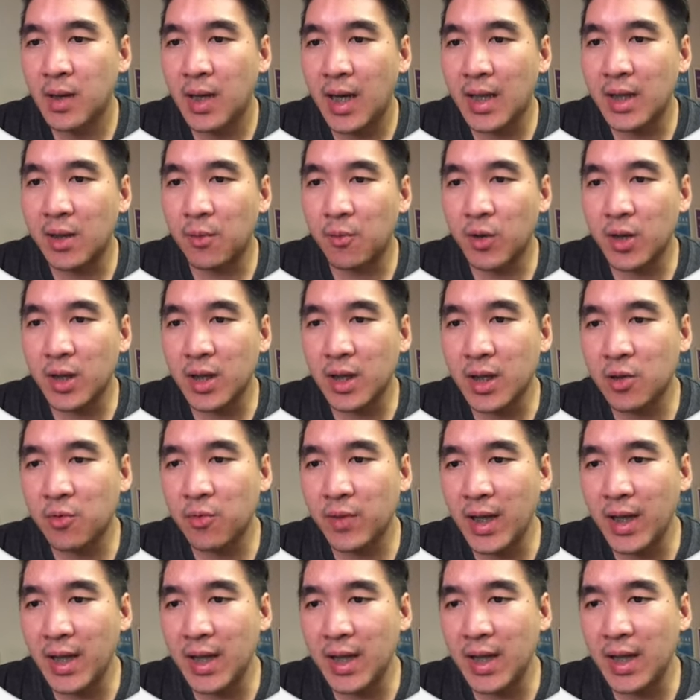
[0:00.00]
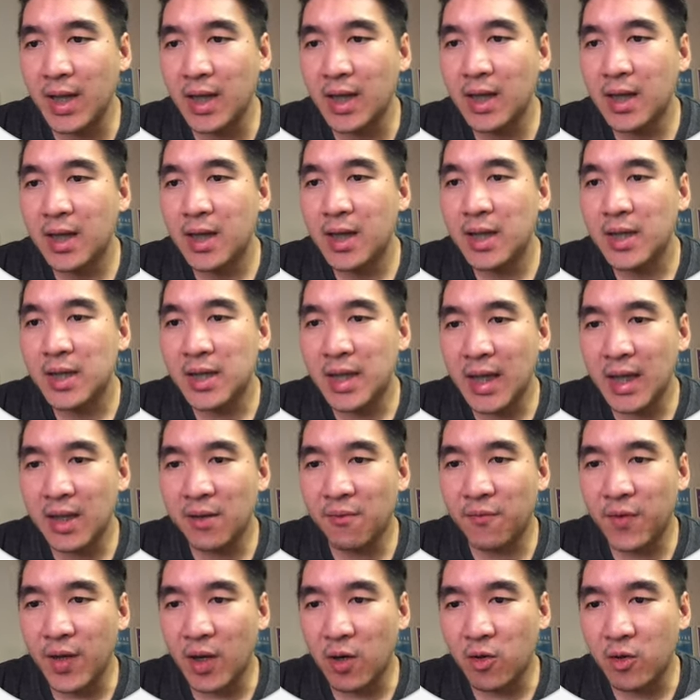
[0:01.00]
And then we're going to create a
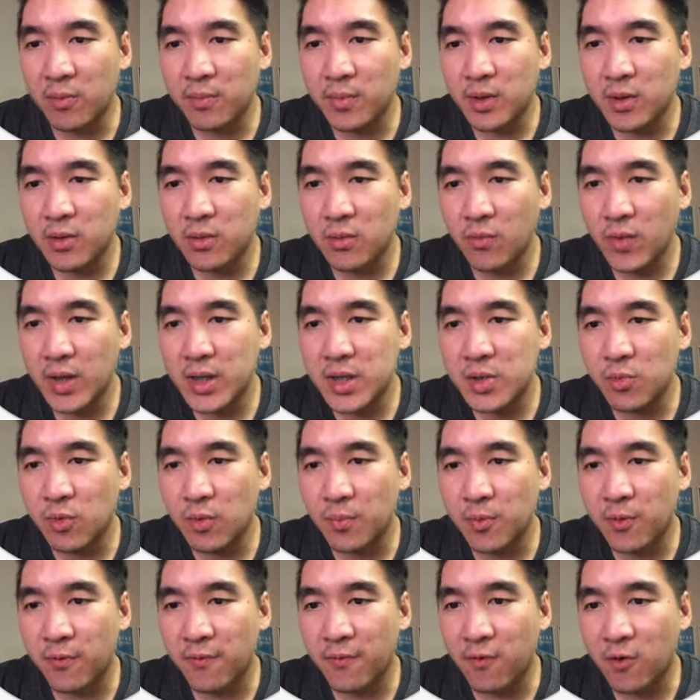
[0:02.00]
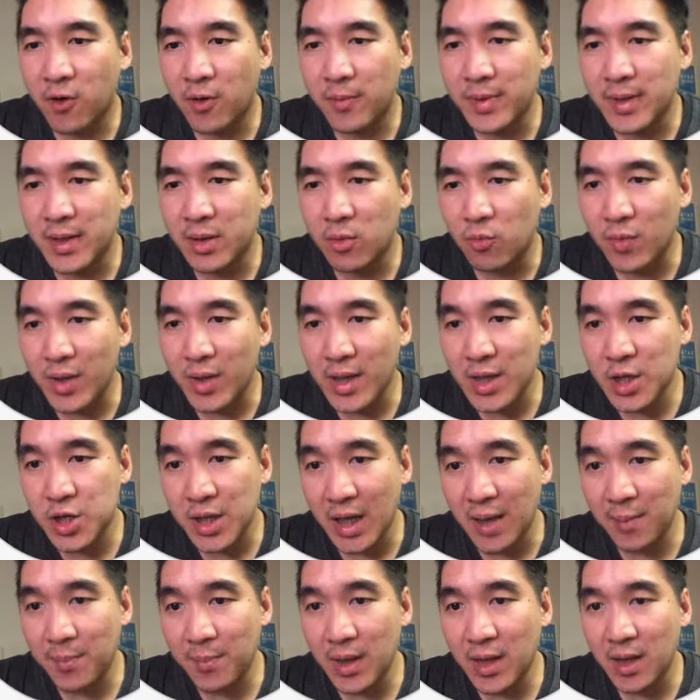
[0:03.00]
data variable which will perform the
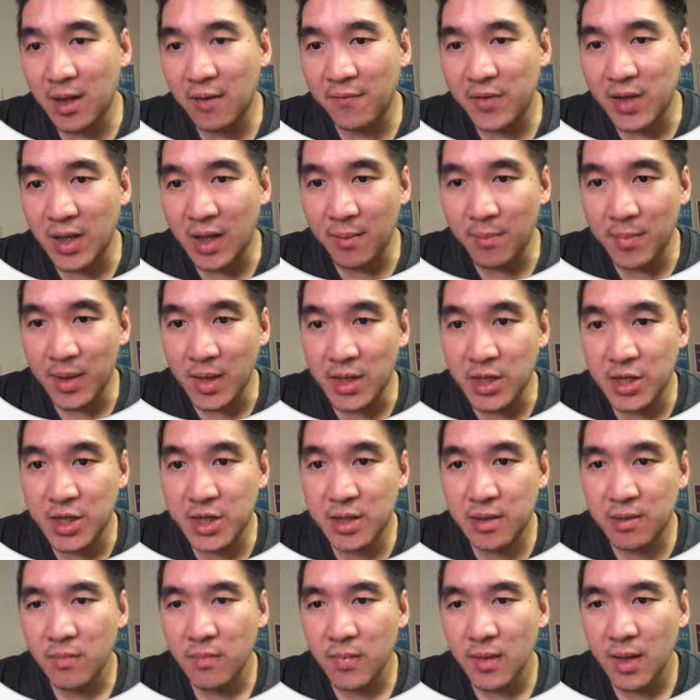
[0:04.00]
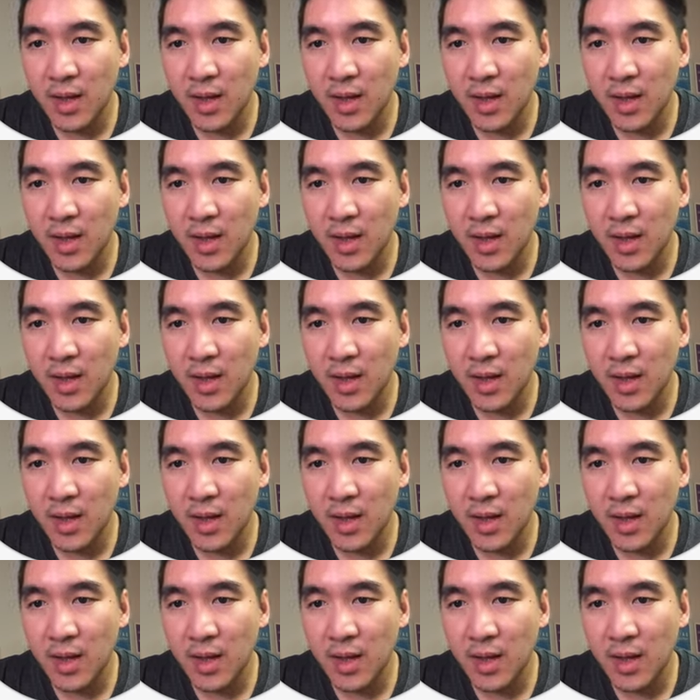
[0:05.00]
reshaping of the image.